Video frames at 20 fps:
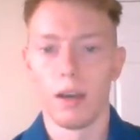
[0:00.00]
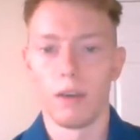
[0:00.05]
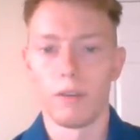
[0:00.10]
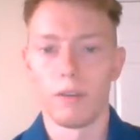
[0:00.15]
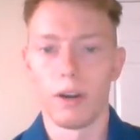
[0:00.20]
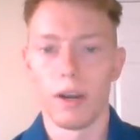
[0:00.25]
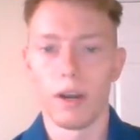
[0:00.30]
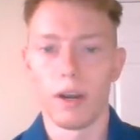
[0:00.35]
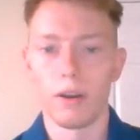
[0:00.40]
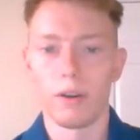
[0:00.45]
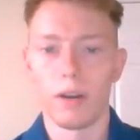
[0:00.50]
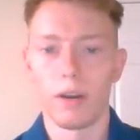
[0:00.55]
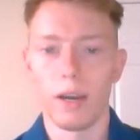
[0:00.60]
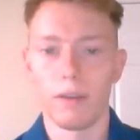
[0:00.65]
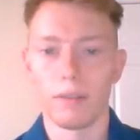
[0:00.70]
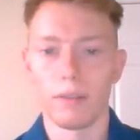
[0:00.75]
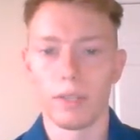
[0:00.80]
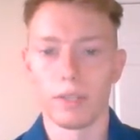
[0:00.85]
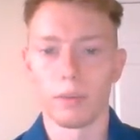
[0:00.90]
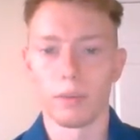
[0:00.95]
of our
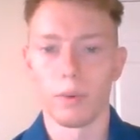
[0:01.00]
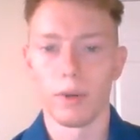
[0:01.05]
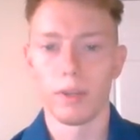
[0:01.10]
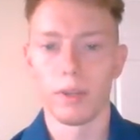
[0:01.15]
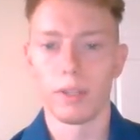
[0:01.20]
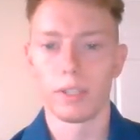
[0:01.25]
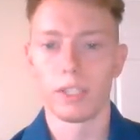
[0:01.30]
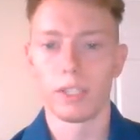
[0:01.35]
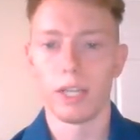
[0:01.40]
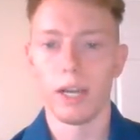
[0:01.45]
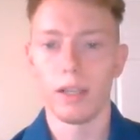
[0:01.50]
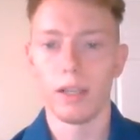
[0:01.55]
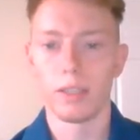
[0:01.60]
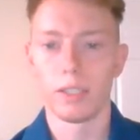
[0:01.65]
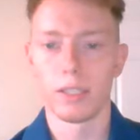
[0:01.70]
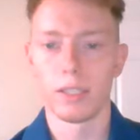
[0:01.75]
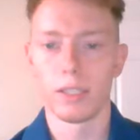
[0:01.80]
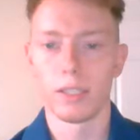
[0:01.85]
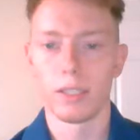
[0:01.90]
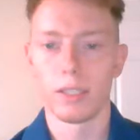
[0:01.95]
aircraft is one of the
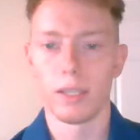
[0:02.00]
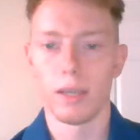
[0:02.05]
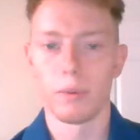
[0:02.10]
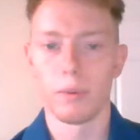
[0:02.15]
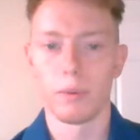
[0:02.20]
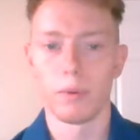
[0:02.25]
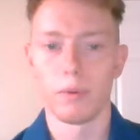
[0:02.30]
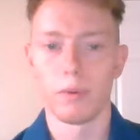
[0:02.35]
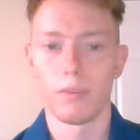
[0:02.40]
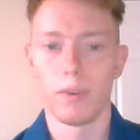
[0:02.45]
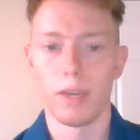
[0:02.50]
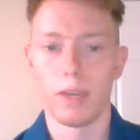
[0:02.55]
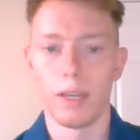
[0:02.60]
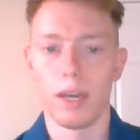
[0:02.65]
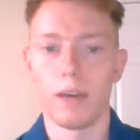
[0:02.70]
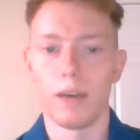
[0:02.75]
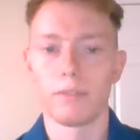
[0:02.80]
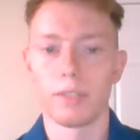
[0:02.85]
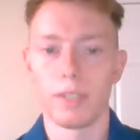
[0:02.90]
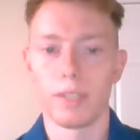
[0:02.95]
challenges that we will
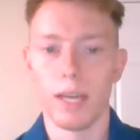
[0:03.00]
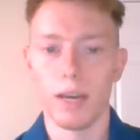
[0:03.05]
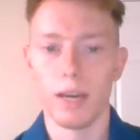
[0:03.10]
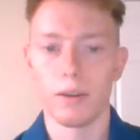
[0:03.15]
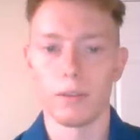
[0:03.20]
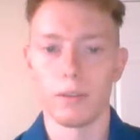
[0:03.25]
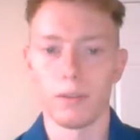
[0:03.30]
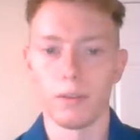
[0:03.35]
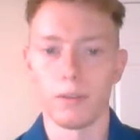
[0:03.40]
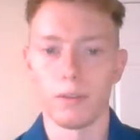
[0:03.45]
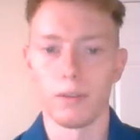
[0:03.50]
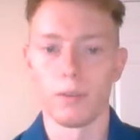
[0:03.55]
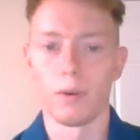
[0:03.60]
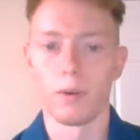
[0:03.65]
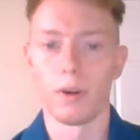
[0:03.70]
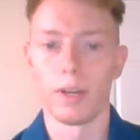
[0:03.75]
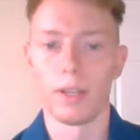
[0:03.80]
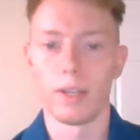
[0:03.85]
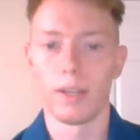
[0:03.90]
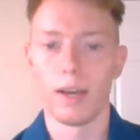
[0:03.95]
have to tackle for
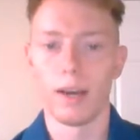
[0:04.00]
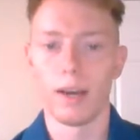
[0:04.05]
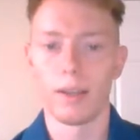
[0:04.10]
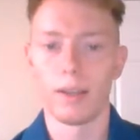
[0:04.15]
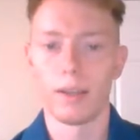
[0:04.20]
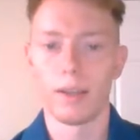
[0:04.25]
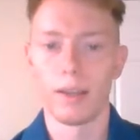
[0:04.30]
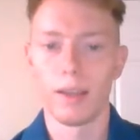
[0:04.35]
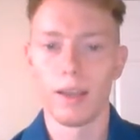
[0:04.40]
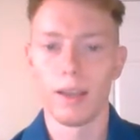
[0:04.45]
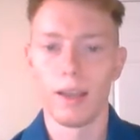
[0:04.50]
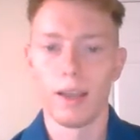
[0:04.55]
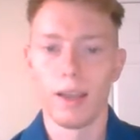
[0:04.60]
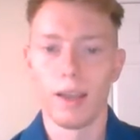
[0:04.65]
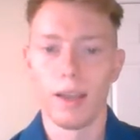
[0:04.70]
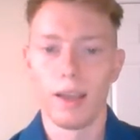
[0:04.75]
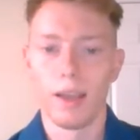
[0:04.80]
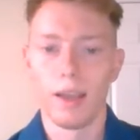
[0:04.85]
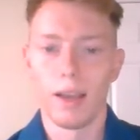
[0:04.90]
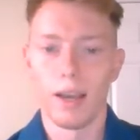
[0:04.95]
489.
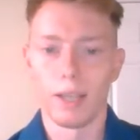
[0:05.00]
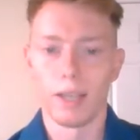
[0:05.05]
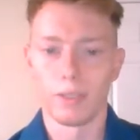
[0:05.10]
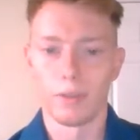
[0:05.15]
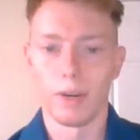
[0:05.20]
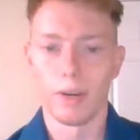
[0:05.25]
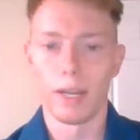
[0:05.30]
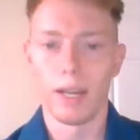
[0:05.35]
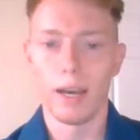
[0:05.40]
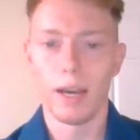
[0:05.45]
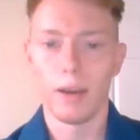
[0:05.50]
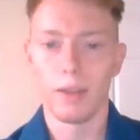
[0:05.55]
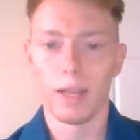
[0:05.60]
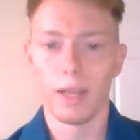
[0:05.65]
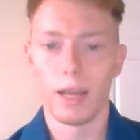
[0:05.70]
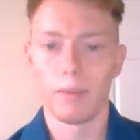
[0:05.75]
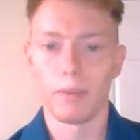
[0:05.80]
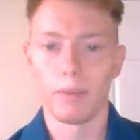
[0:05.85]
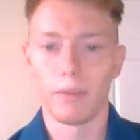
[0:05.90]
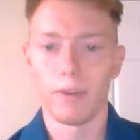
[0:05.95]
As of right now,
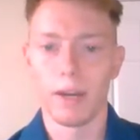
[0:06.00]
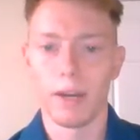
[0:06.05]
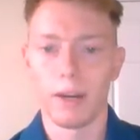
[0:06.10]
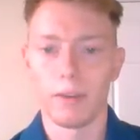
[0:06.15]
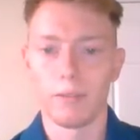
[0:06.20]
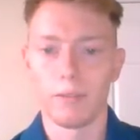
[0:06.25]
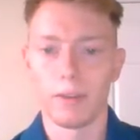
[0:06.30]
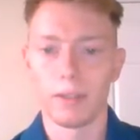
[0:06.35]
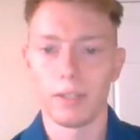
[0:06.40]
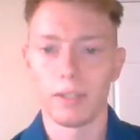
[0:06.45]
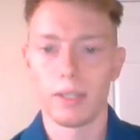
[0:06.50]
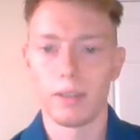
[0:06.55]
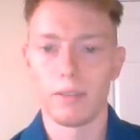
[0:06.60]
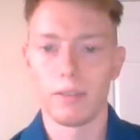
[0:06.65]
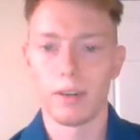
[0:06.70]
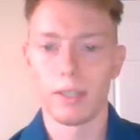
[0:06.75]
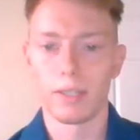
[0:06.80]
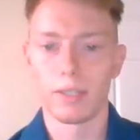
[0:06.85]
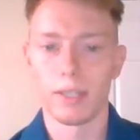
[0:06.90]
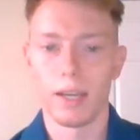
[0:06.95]
the amplifier and filter
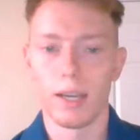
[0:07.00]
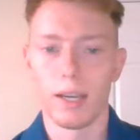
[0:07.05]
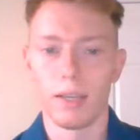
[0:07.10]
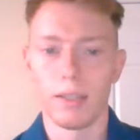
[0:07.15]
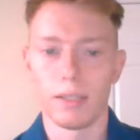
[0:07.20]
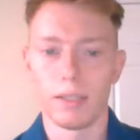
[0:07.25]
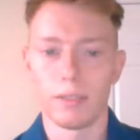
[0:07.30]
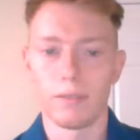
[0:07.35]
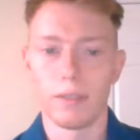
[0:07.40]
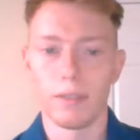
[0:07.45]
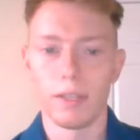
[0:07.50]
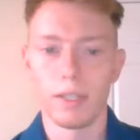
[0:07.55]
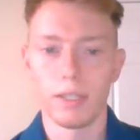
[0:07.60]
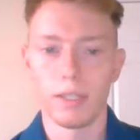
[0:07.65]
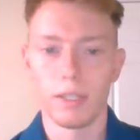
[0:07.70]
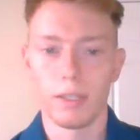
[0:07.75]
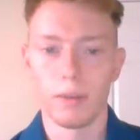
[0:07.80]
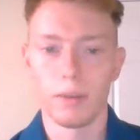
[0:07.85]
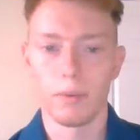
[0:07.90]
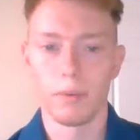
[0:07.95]
of our design is
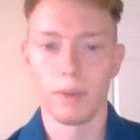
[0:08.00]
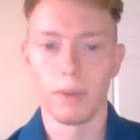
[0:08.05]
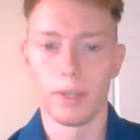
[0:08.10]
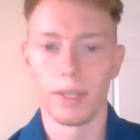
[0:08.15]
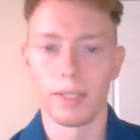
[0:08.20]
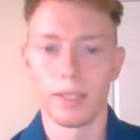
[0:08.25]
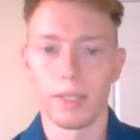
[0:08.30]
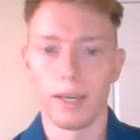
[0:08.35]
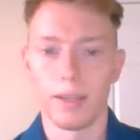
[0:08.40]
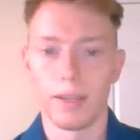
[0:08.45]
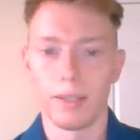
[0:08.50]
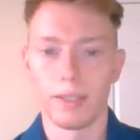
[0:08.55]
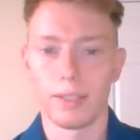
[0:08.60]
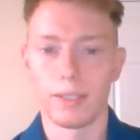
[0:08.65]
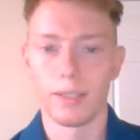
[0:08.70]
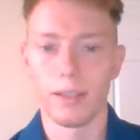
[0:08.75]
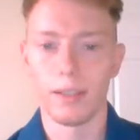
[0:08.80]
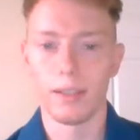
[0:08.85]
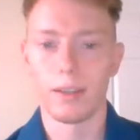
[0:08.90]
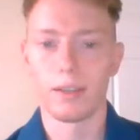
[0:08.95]
finished, with the antenna
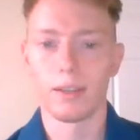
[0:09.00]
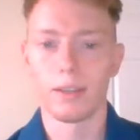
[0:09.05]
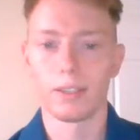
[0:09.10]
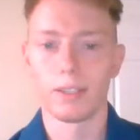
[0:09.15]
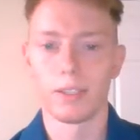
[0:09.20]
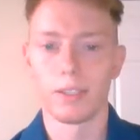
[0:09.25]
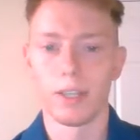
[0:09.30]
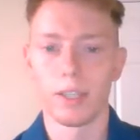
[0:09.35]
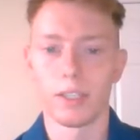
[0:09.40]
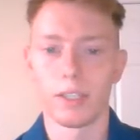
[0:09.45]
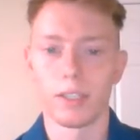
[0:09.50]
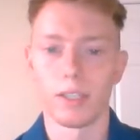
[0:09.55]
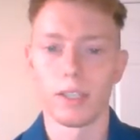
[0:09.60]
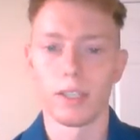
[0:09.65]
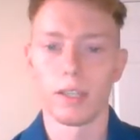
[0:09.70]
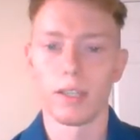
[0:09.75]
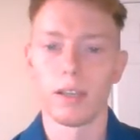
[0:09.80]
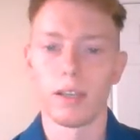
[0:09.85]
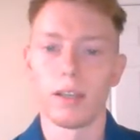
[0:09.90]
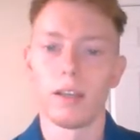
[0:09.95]
still under
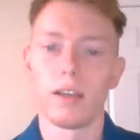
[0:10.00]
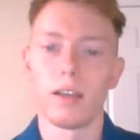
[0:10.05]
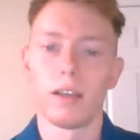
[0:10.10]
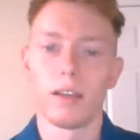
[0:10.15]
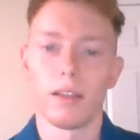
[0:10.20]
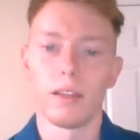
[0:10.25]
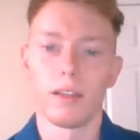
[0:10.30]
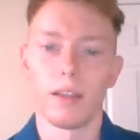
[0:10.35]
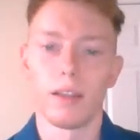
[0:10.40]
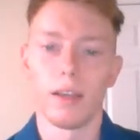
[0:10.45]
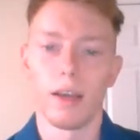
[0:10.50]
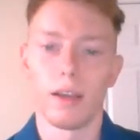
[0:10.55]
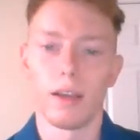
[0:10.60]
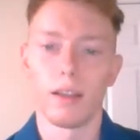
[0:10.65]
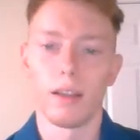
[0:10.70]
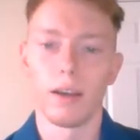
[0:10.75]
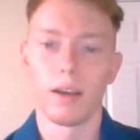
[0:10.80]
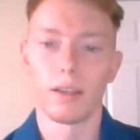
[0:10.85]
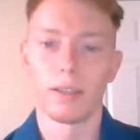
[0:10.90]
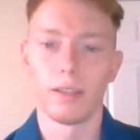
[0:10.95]
construction. The
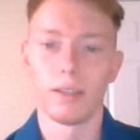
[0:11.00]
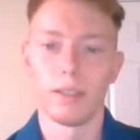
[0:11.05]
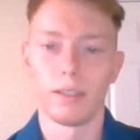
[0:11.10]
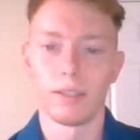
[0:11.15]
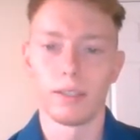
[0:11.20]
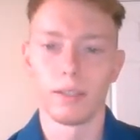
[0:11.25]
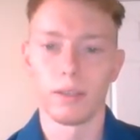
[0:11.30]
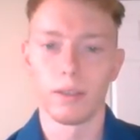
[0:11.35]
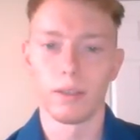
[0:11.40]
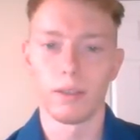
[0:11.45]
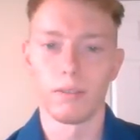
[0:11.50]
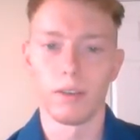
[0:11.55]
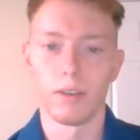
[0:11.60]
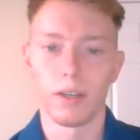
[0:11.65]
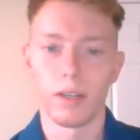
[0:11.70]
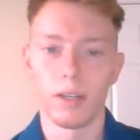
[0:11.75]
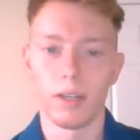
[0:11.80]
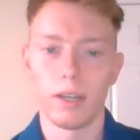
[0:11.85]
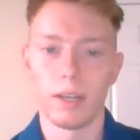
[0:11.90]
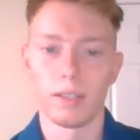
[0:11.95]
analog to digital
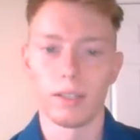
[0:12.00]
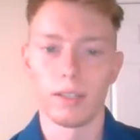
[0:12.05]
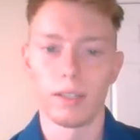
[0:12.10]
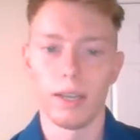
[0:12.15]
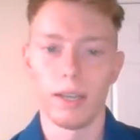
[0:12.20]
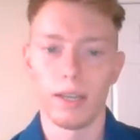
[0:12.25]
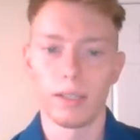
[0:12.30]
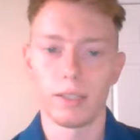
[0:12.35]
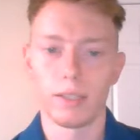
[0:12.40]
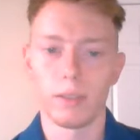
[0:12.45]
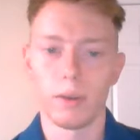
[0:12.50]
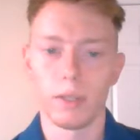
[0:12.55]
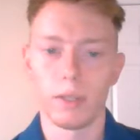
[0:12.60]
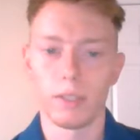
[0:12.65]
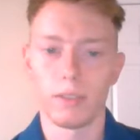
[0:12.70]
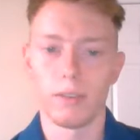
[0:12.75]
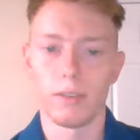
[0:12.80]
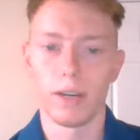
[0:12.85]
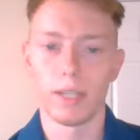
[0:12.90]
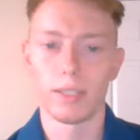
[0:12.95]
converter and data
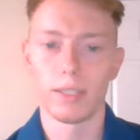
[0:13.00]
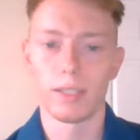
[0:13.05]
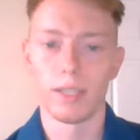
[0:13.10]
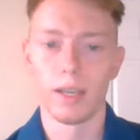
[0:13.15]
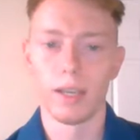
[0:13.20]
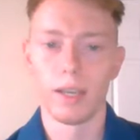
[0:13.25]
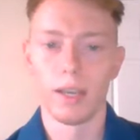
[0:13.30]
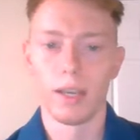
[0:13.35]
storage device